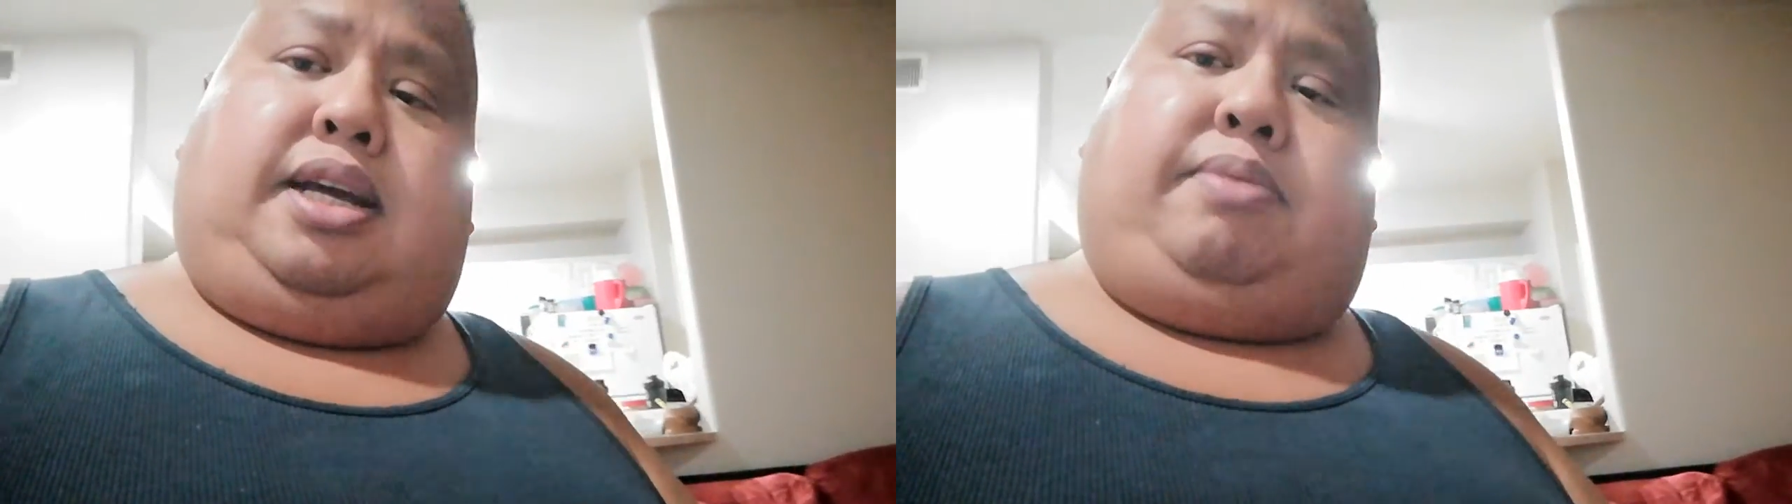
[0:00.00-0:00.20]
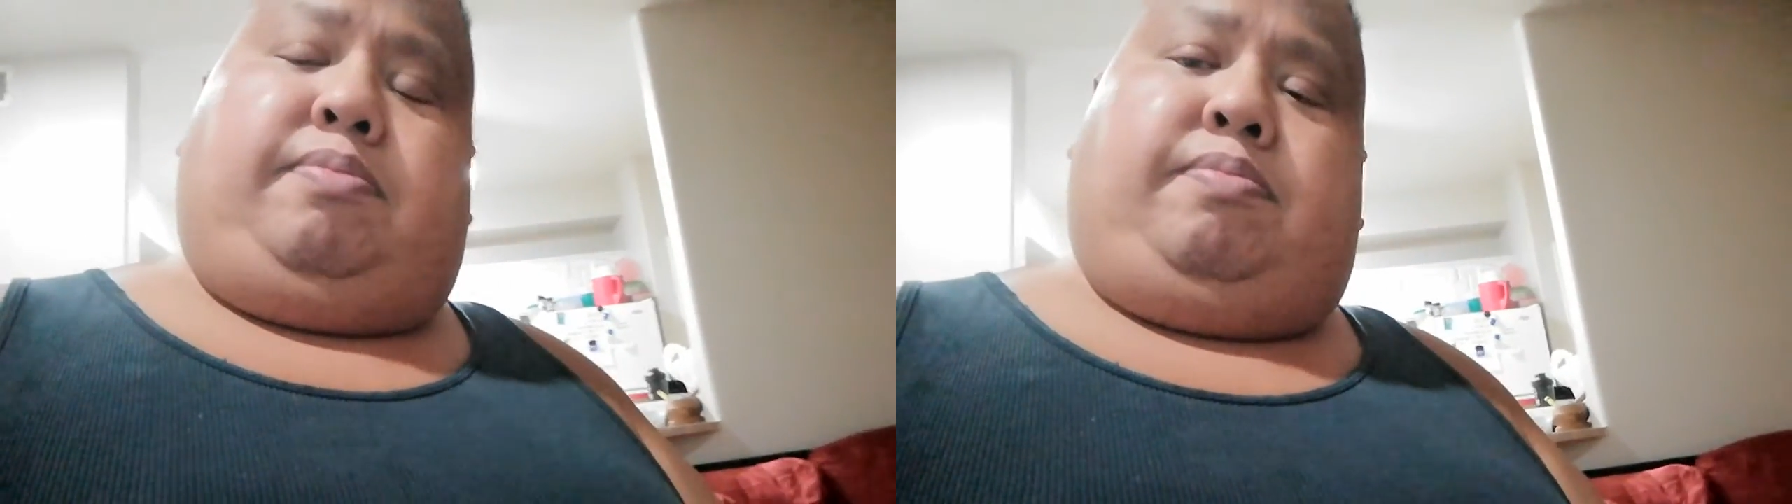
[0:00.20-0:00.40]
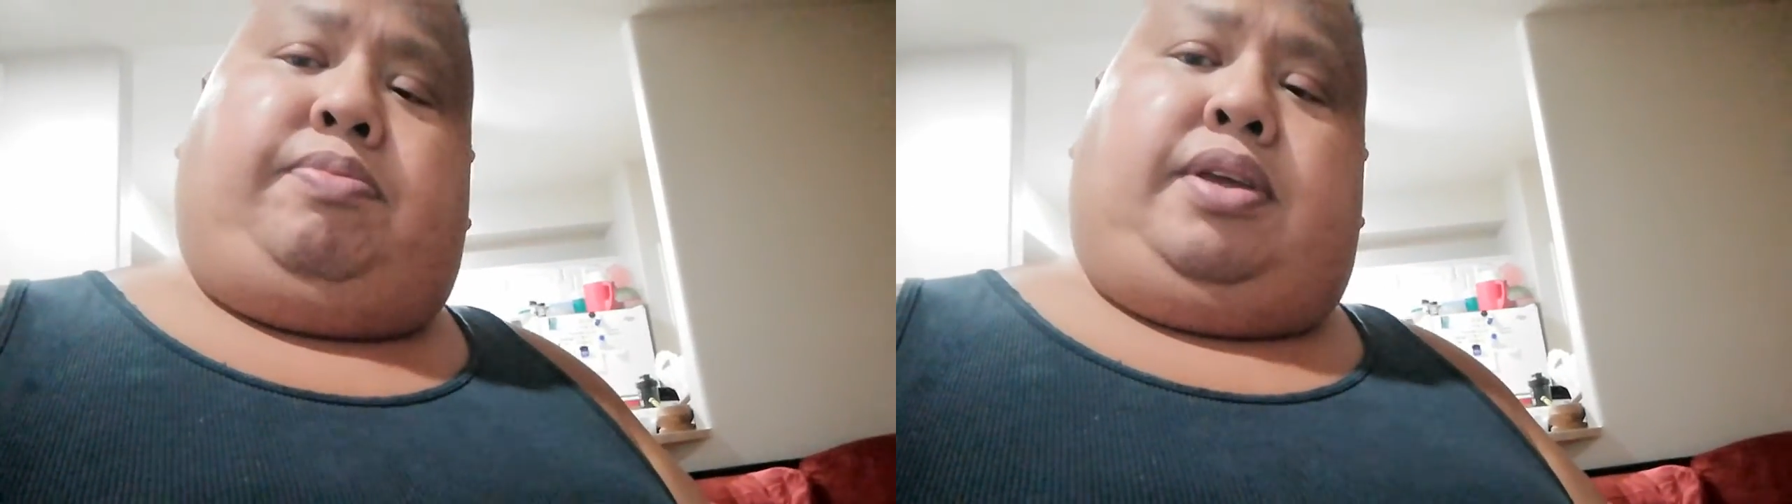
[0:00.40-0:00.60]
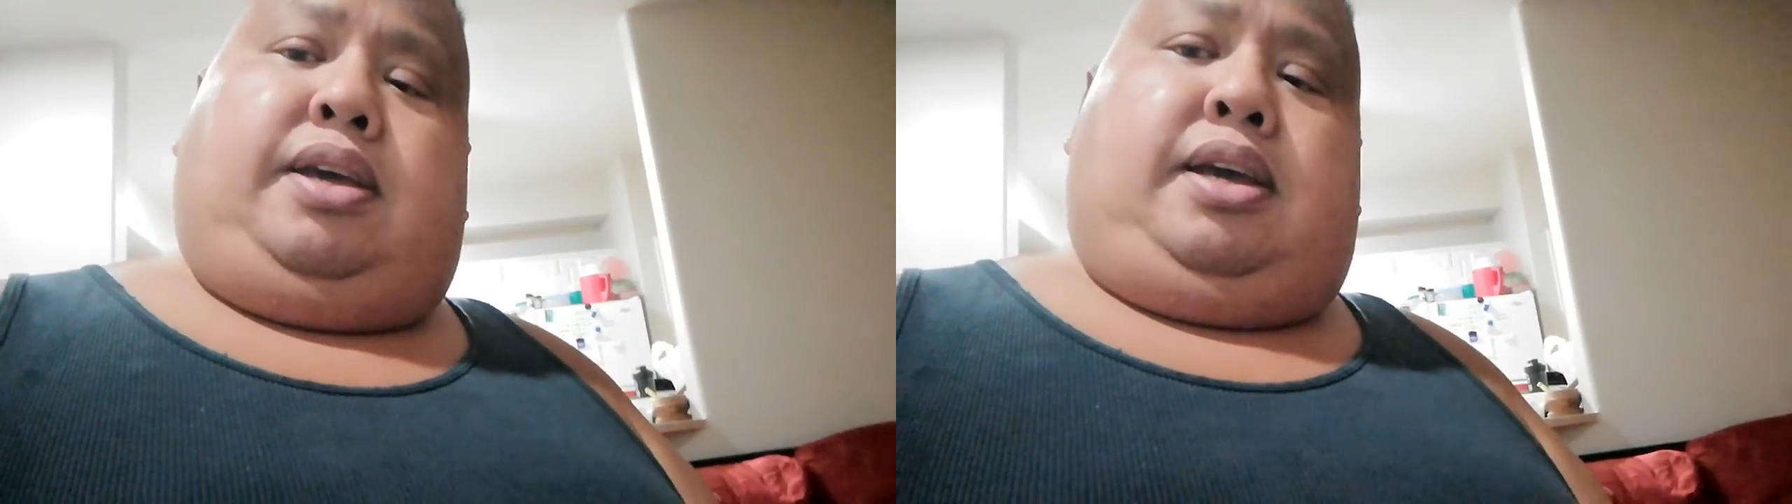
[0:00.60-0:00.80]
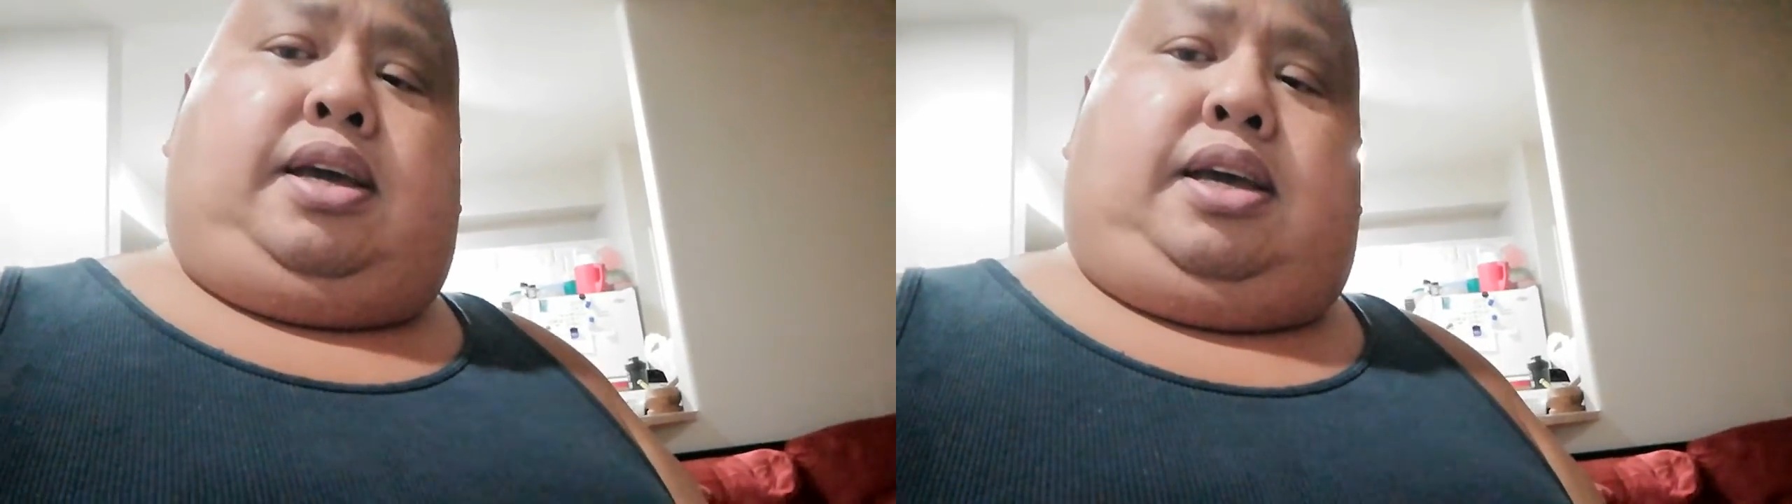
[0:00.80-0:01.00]
time.
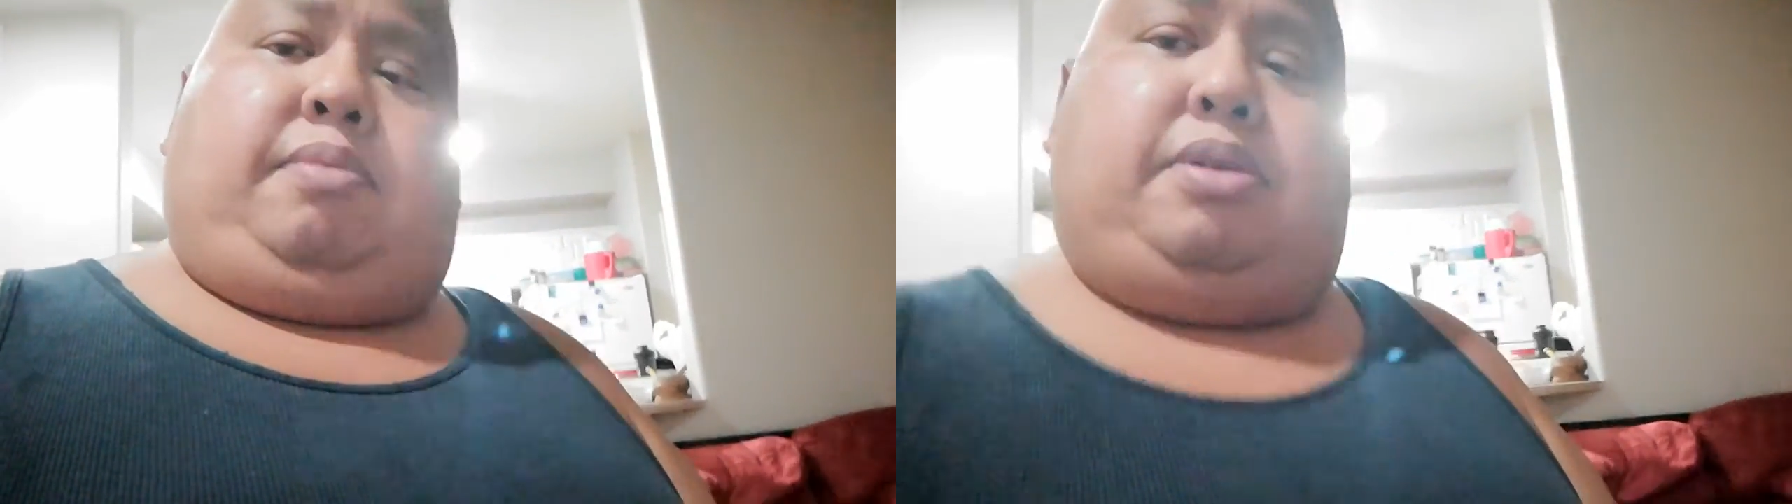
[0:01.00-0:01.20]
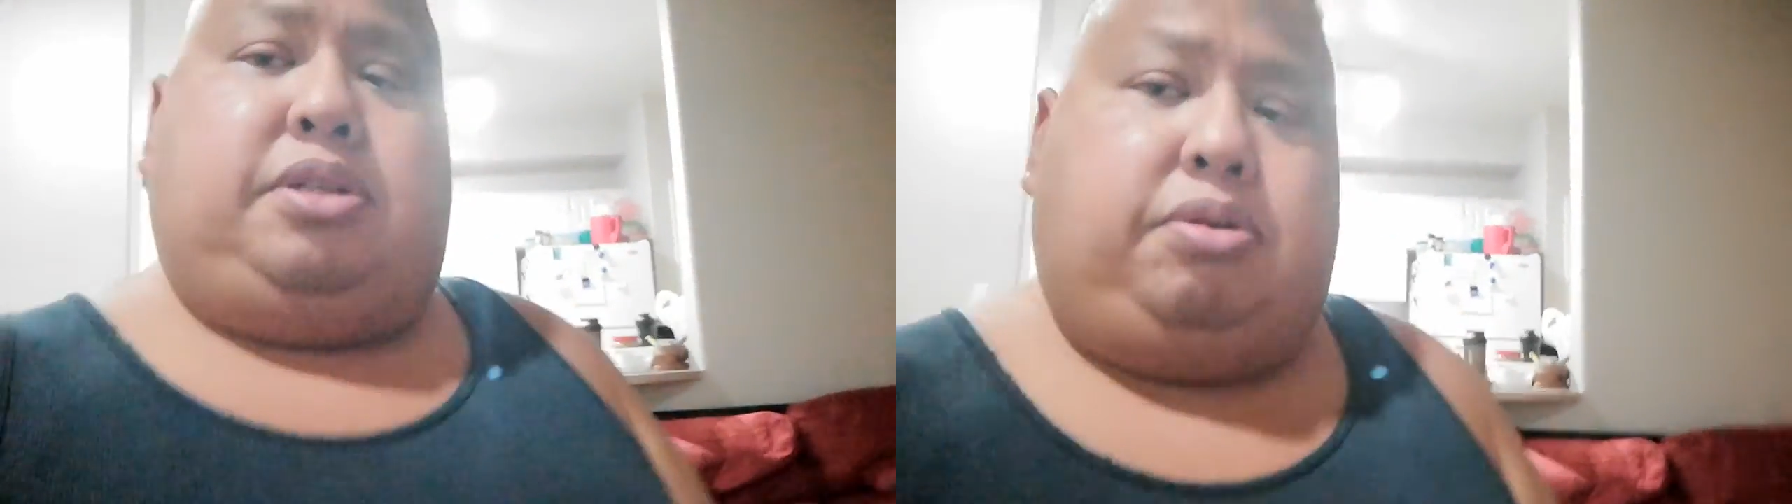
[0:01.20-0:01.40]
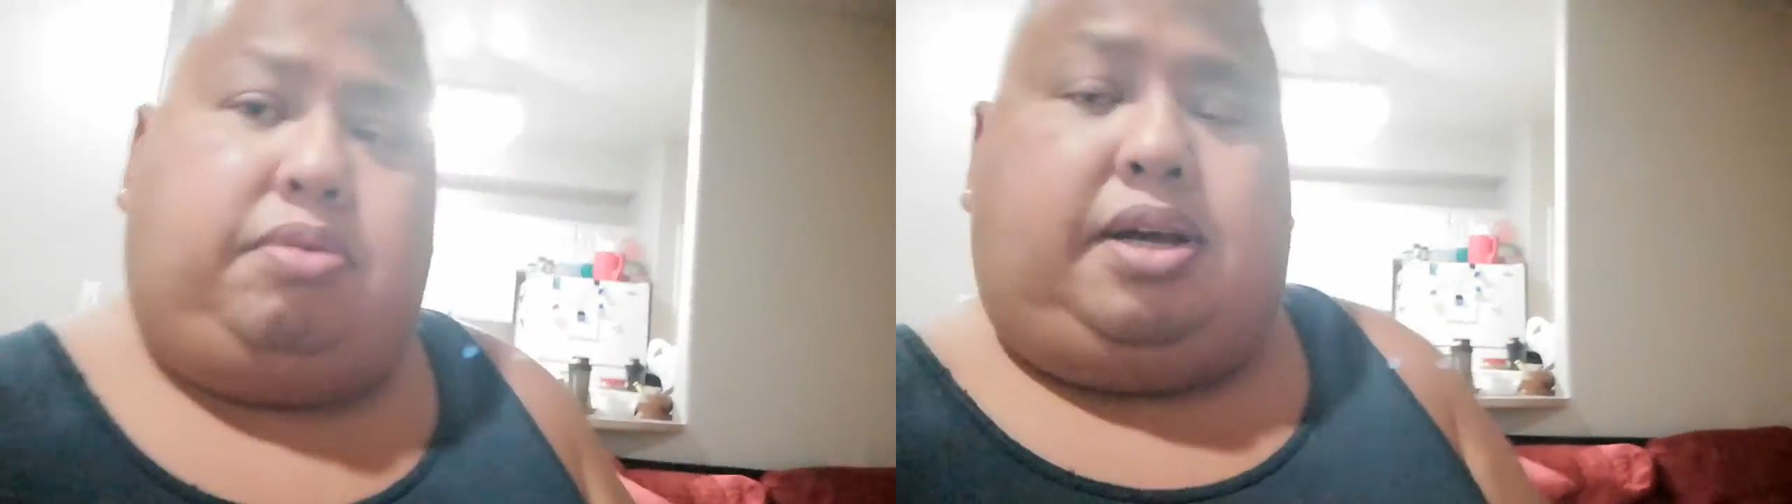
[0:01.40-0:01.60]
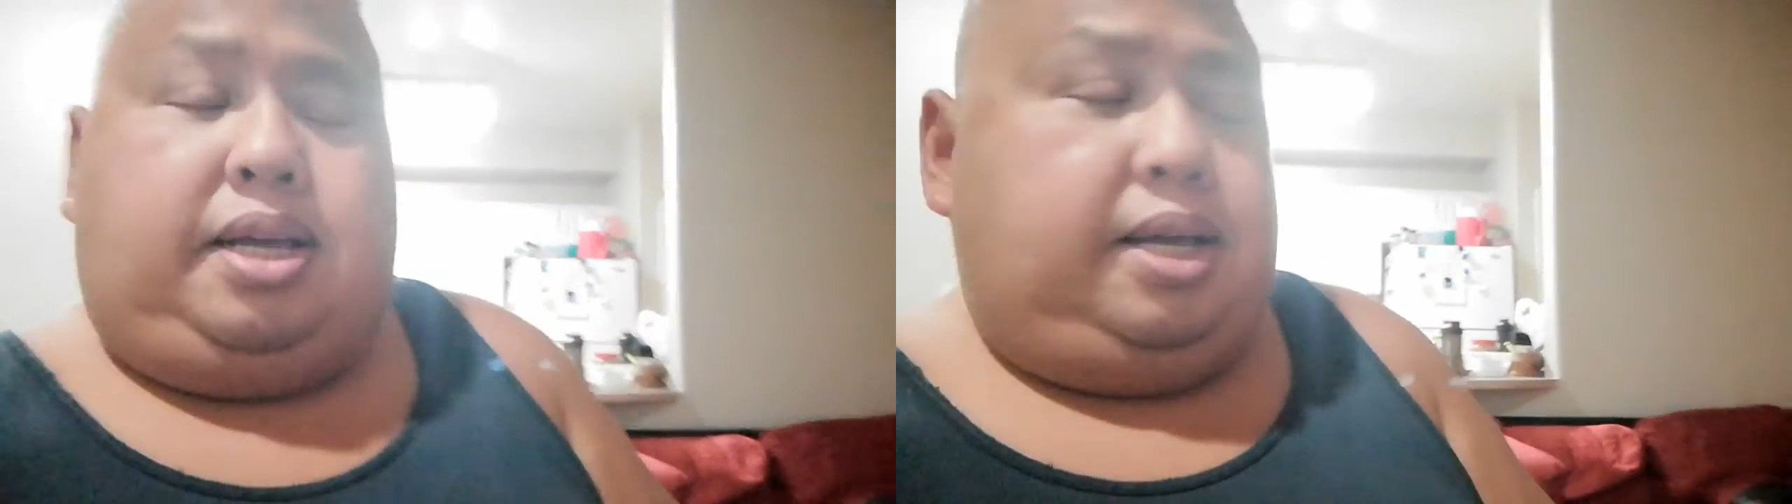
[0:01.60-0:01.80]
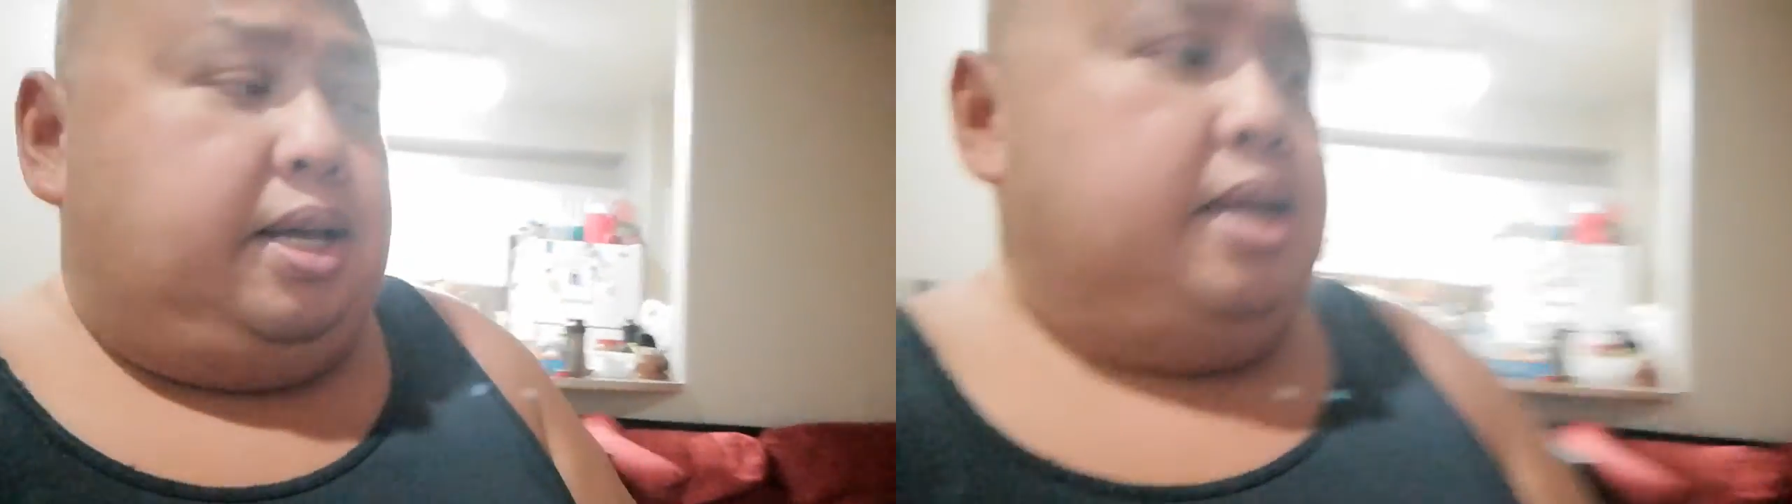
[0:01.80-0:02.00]
But you know
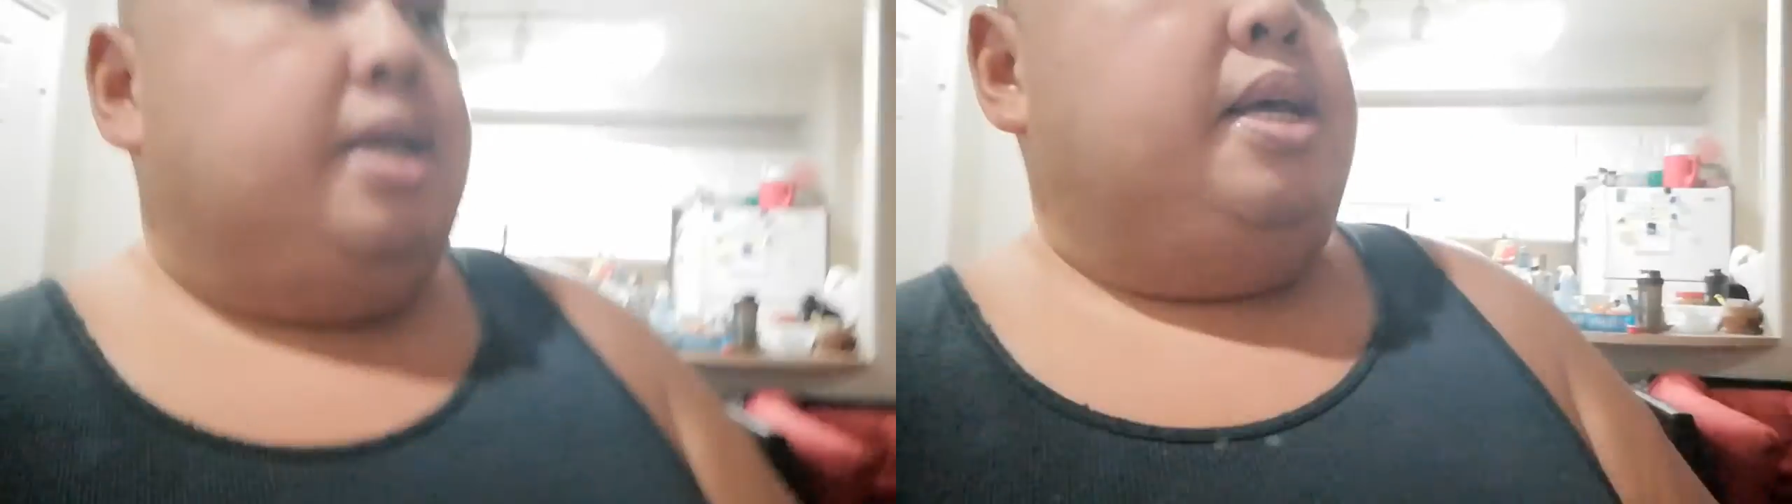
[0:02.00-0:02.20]
why?